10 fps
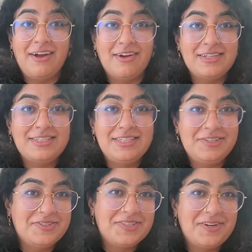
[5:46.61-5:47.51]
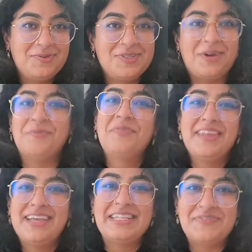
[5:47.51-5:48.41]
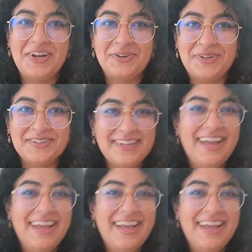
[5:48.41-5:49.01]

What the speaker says: artist to do so, so it's very cool.